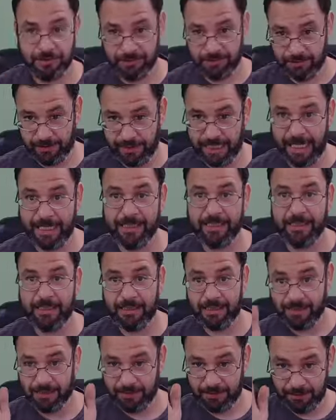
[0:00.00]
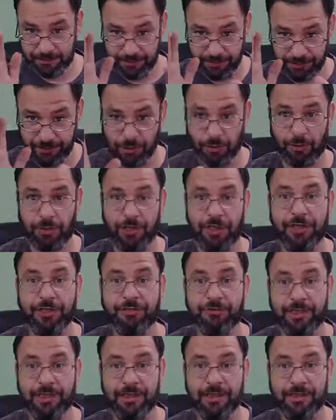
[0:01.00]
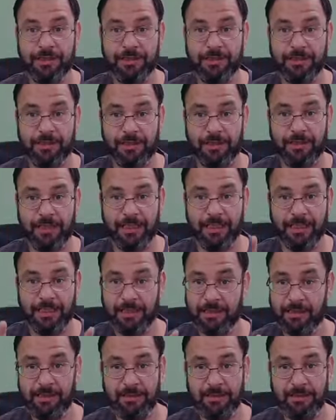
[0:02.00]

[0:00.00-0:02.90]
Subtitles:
than Mexico, all right,